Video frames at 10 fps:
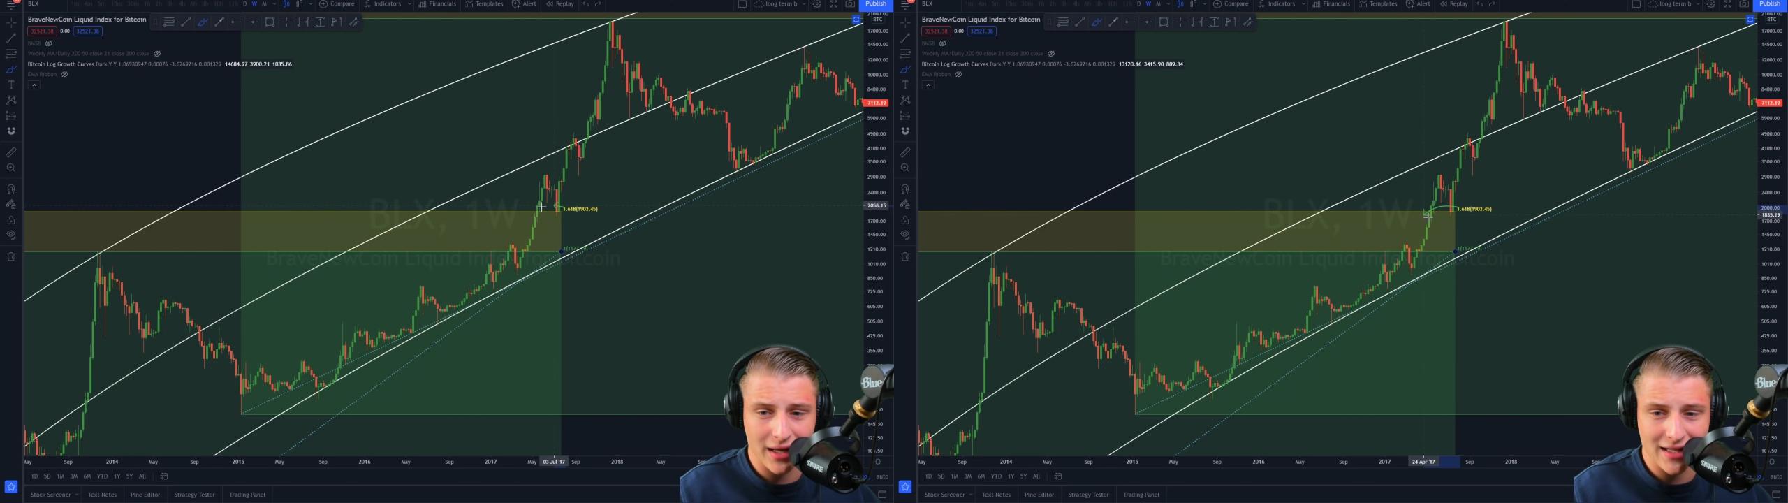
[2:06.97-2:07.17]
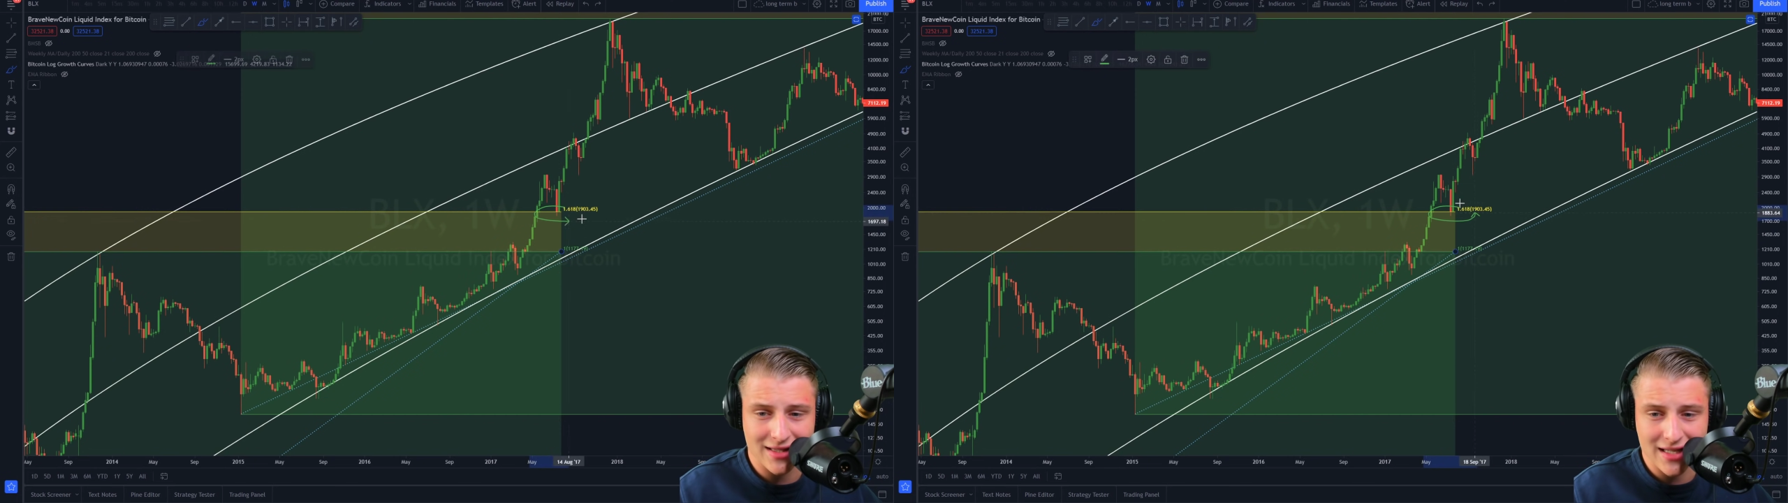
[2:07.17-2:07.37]

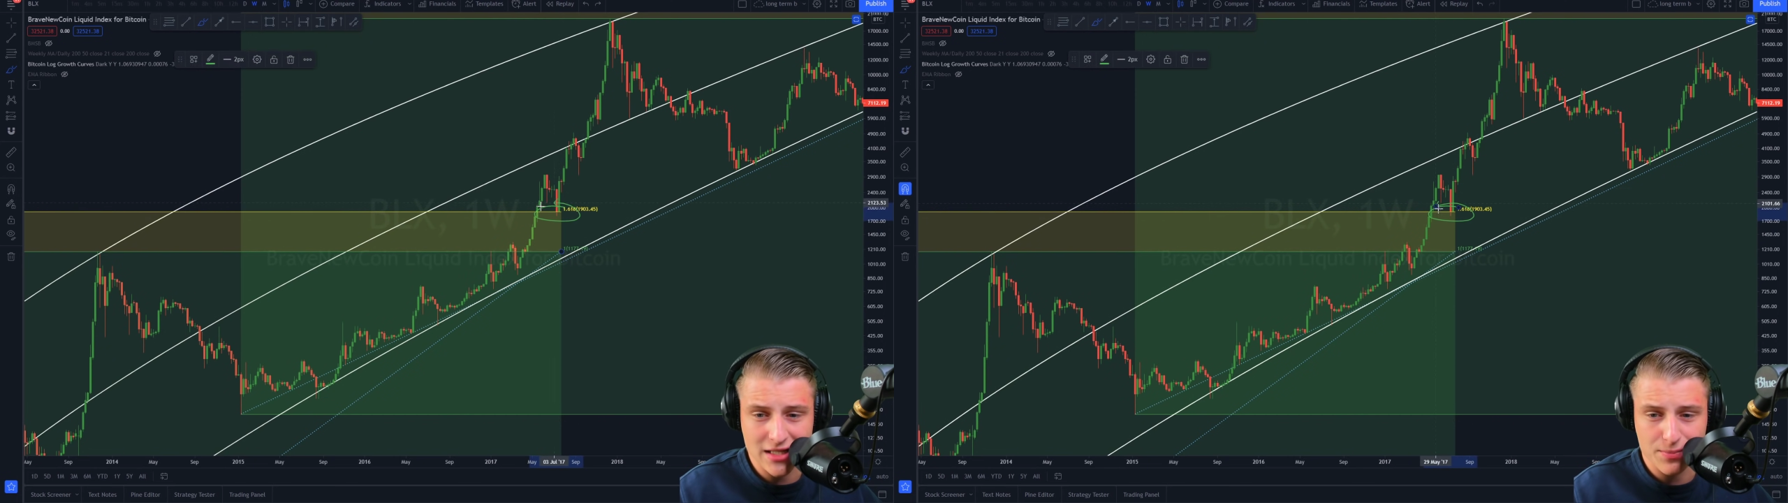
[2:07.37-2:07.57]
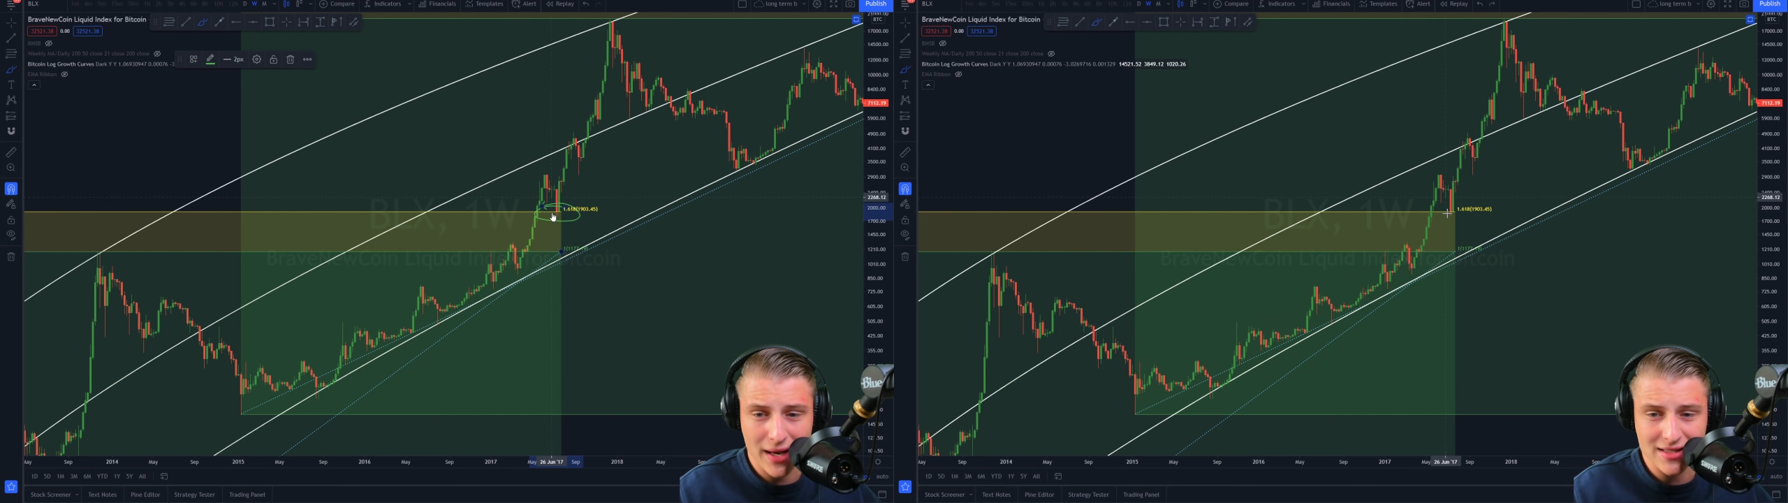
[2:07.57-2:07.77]
and
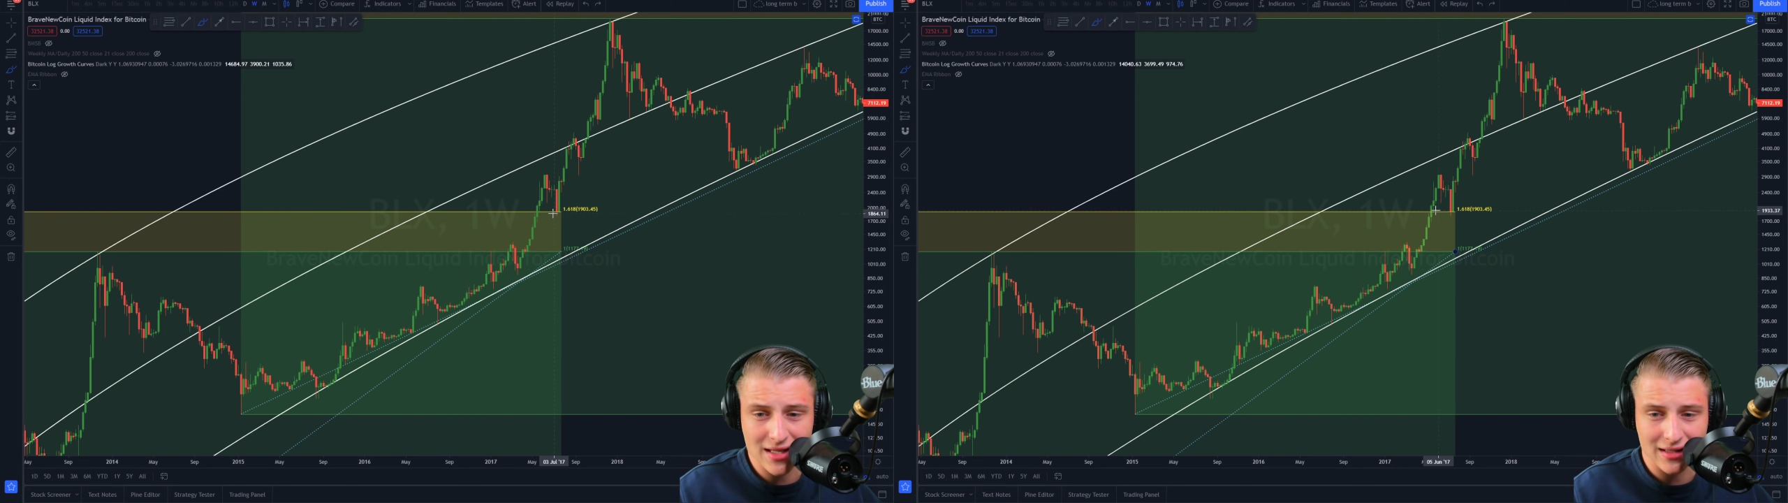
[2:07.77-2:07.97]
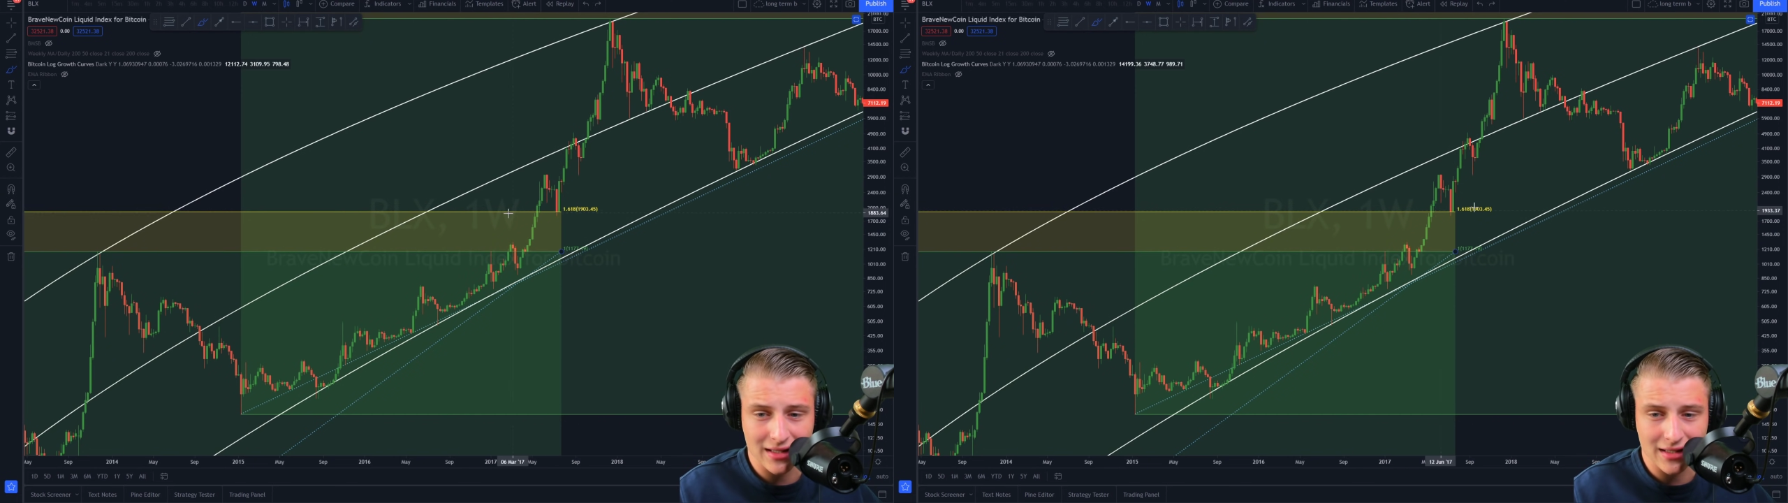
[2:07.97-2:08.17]
this
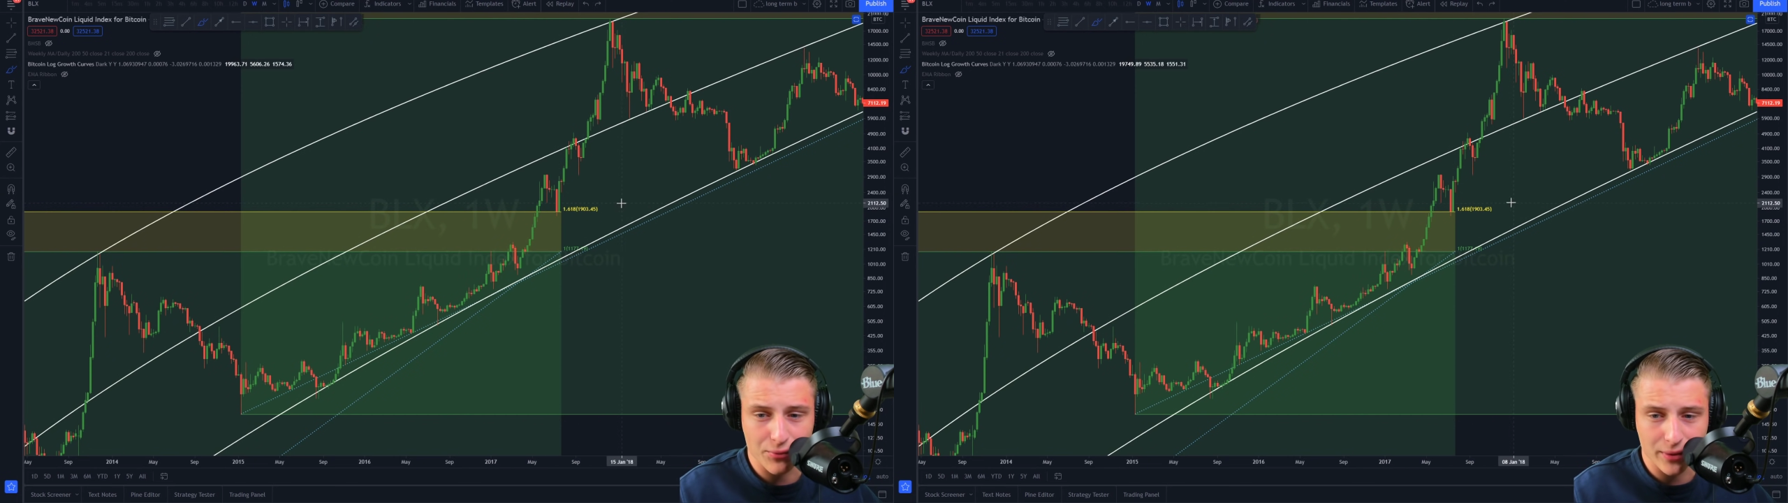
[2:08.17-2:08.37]
basically the